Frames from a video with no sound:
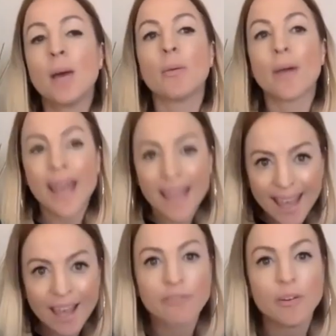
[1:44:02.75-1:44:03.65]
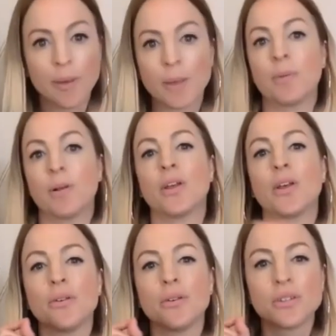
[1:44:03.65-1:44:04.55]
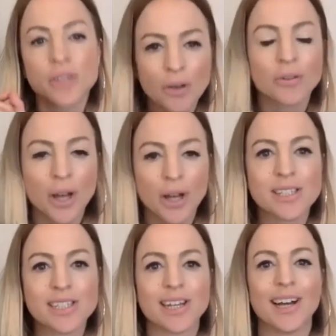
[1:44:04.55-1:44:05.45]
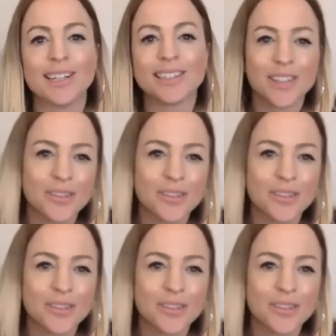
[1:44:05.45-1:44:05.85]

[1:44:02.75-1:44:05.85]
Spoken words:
But we're here for people who don't go to church,